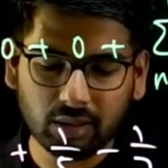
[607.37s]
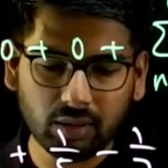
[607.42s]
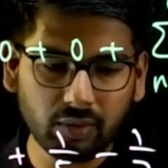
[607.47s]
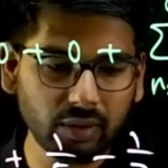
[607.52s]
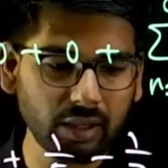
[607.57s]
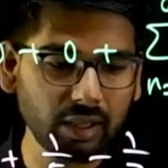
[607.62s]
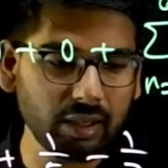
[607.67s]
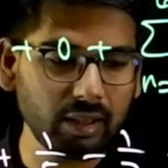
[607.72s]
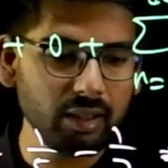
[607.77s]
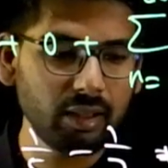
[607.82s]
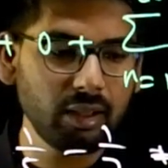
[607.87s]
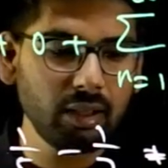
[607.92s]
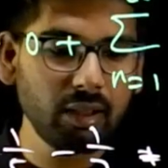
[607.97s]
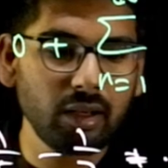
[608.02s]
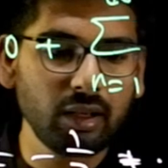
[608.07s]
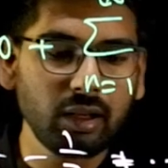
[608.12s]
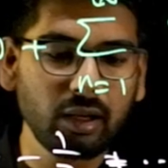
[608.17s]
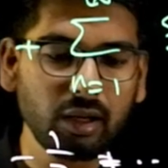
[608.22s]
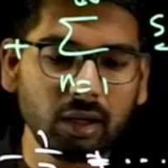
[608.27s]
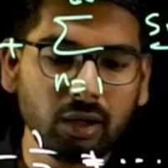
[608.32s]
Okay,
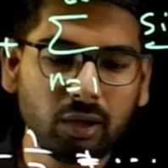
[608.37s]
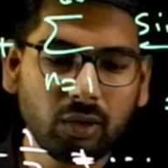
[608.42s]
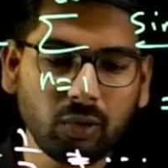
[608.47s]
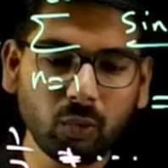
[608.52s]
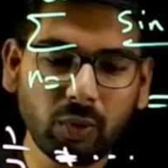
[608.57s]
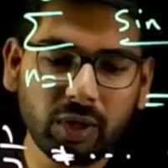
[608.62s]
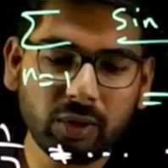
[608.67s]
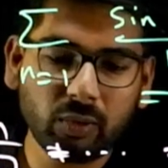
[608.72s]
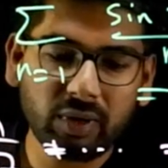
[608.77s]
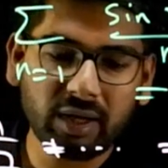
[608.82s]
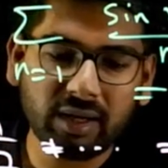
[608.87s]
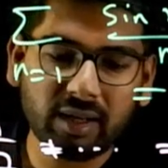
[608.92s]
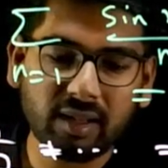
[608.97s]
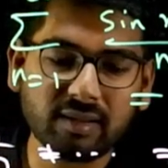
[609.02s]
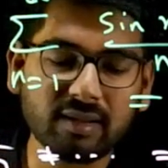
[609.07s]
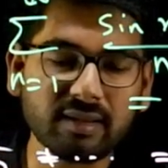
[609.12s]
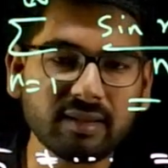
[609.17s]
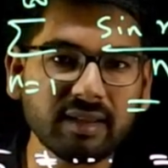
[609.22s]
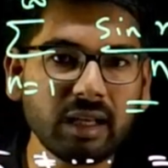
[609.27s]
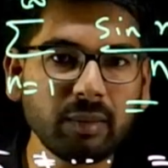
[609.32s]
2 and 2 get
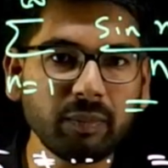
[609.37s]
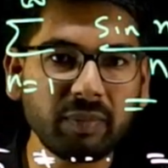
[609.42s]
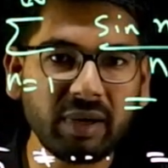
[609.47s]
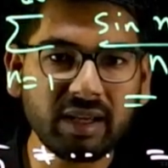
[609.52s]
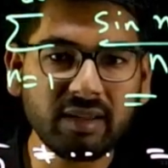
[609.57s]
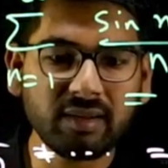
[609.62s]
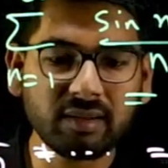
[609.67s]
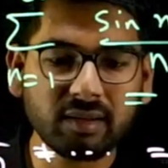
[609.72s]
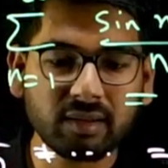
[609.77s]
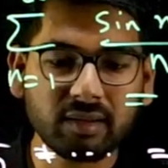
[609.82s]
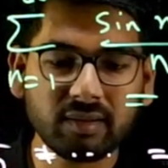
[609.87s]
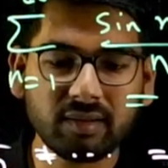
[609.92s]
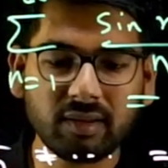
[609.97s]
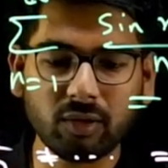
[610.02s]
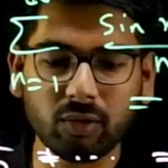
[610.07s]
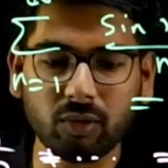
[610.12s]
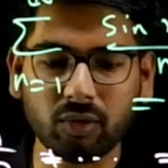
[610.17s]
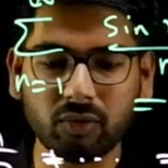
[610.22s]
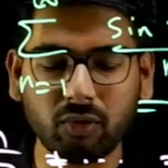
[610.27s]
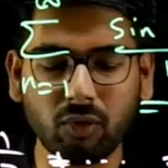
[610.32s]
cancelled. Sin pi is
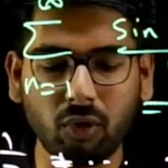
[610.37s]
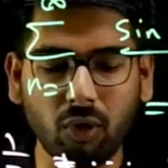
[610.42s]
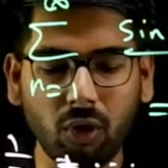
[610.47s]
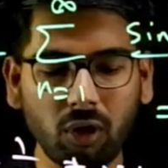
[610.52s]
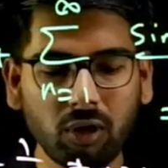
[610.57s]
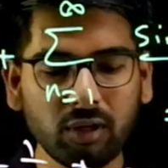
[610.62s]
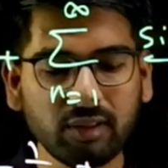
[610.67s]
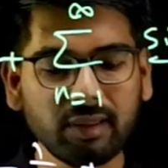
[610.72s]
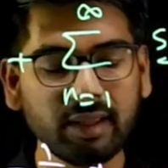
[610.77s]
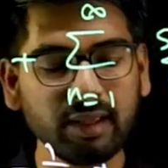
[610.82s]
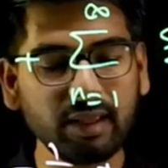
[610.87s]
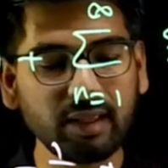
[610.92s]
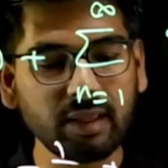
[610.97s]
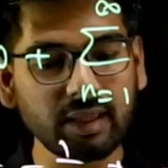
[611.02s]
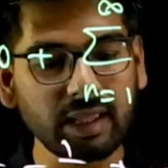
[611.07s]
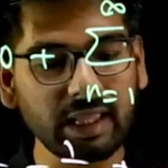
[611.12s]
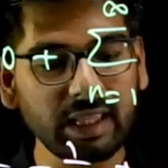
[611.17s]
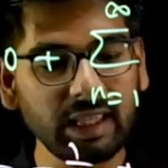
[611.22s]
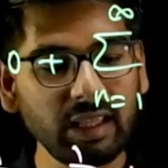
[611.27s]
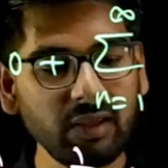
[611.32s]
0. So all the
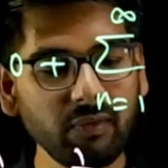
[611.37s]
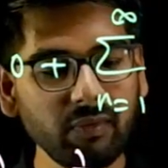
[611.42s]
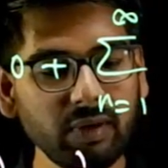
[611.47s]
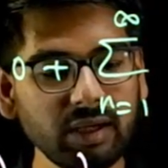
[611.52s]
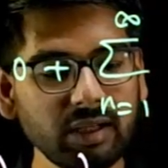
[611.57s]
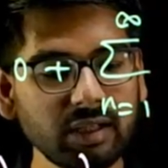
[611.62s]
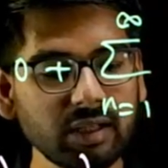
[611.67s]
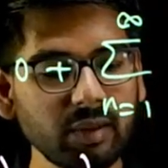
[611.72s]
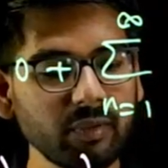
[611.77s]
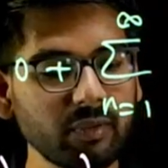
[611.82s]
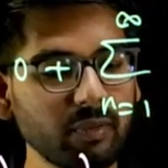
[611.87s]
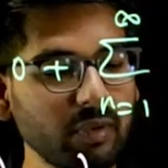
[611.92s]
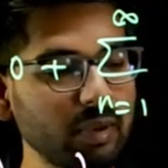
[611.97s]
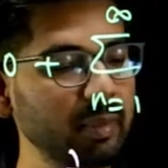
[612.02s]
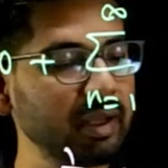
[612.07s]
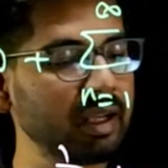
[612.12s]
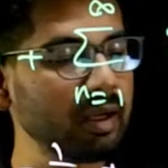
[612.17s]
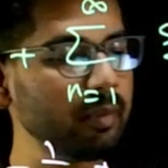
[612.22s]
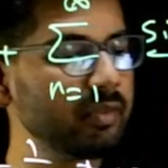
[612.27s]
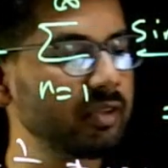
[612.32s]
even terms will
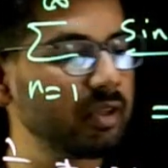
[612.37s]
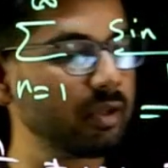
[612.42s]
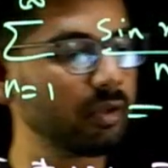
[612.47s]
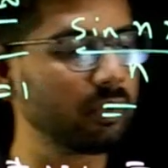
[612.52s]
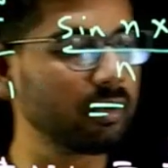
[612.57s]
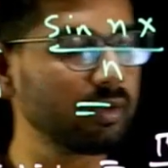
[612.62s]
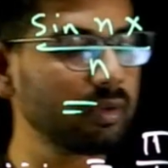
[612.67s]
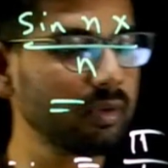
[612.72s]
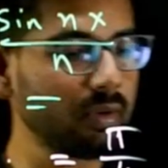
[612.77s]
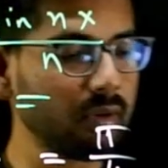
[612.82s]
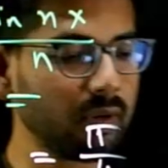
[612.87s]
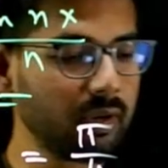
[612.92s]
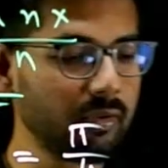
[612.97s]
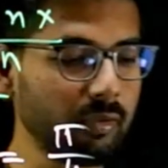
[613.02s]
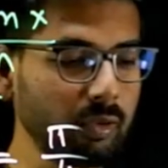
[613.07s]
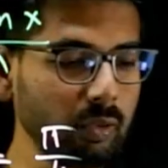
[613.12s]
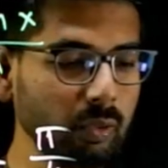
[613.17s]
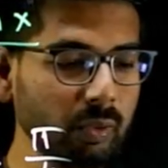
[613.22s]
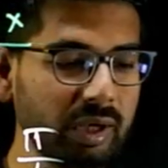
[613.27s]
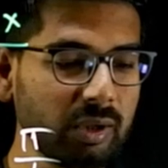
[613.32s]
become 0. If
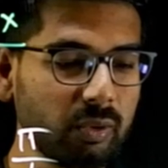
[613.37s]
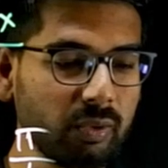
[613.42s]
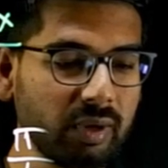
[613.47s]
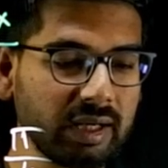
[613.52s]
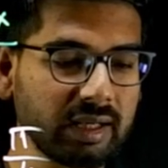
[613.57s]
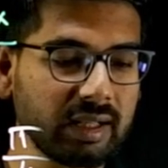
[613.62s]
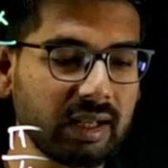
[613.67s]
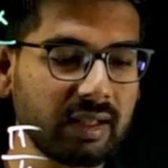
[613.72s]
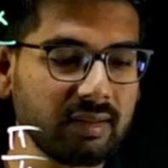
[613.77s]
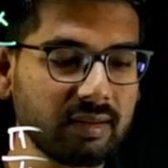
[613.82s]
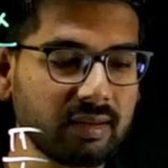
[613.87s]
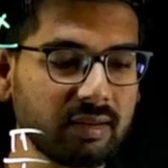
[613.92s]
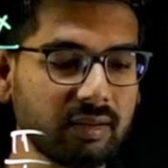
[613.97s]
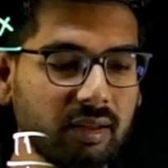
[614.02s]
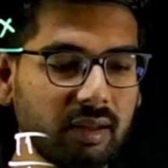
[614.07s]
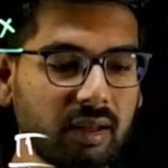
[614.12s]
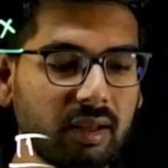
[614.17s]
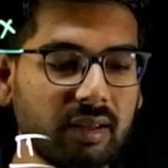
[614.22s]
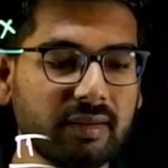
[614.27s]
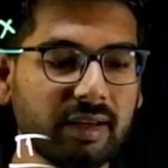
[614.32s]
2 and 2 get cancelled,
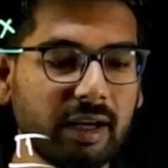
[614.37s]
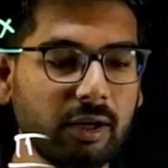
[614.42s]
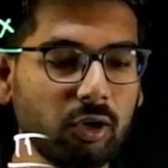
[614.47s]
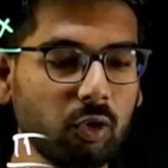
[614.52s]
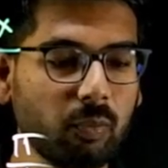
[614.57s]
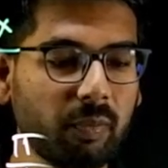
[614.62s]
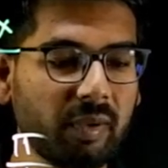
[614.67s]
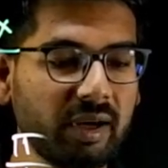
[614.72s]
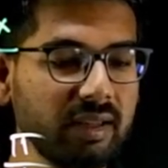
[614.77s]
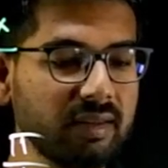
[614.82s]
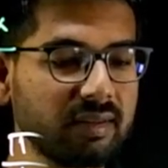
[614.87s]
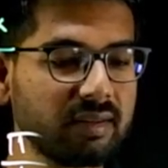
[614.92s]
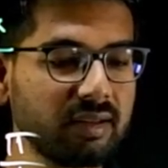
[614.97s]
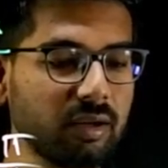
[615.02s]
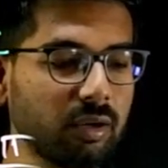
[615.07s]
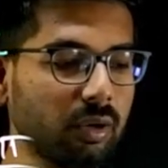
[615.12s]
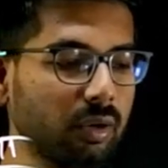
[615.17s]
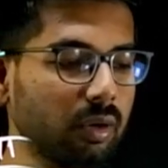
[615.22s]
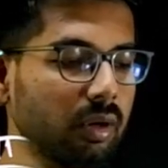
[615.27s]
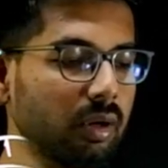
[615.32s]
sin 2 pi is
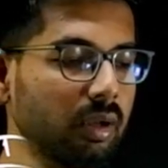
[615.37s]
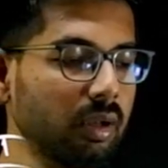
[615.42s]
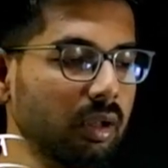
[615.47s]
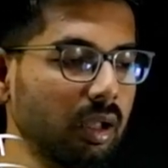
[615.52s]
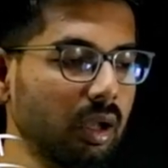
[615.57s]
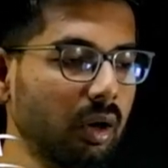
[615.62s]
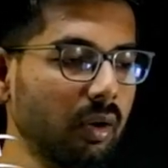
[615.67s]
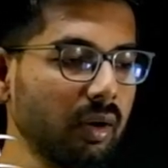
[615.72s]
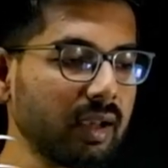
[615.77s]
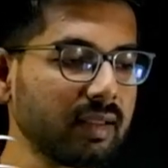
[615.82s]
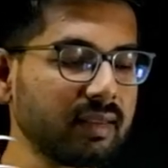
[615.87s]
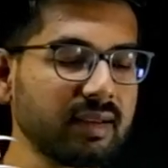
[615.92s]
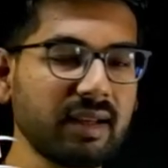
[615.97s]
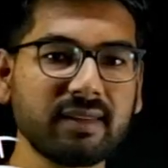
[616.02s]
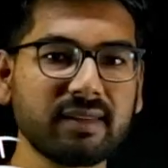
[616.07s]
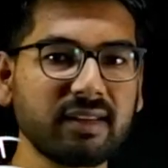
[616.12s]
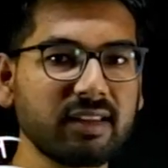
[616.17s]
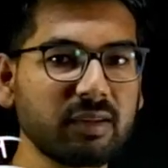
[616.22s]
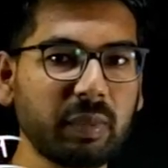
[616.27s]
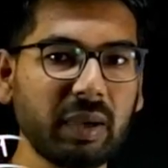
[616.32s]
0. Okay,
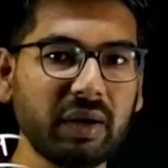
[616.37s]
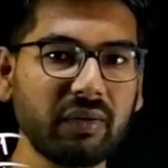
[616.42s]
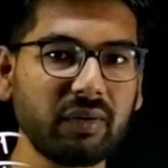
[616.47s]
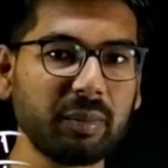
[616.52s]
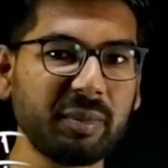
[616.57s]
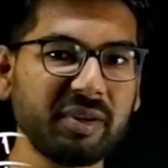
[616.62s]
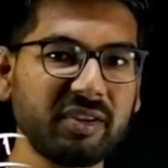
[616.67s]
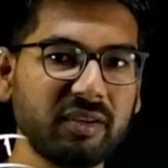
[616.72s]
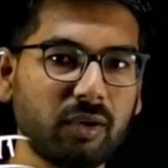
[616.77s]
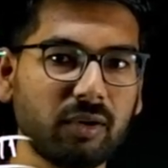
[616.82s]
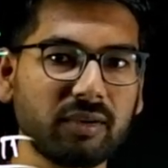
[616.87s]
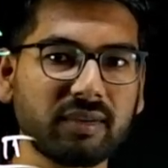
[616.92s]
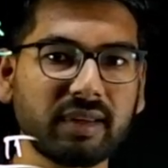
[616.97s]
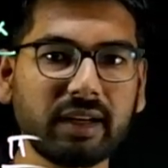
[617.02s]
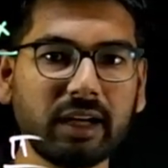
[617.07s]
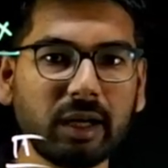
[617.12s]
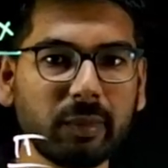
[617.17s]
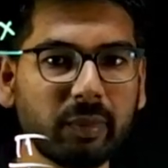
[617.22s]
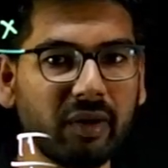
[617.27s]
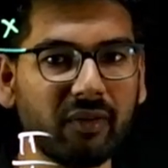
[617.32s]
sin 6 pi will be 0.
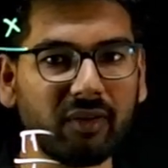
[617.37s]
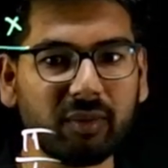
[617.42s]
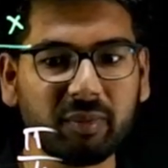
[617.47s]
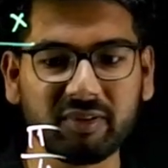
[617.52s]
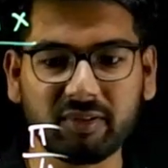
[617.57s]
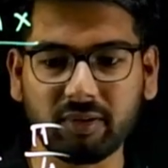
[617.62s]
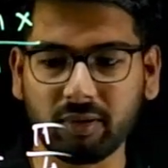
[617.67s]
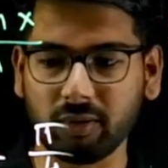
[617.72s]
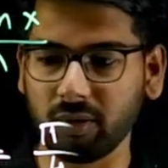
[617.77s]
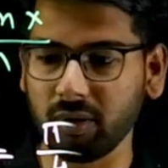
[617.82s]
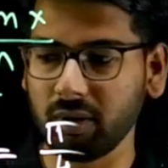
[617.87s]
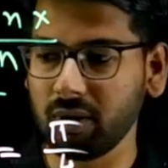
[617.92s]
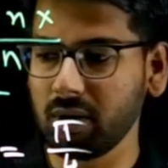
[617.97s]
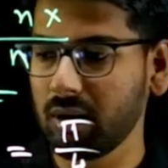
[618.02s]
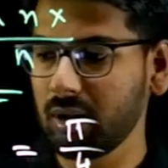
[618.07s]
Sin 8 pi will be 0.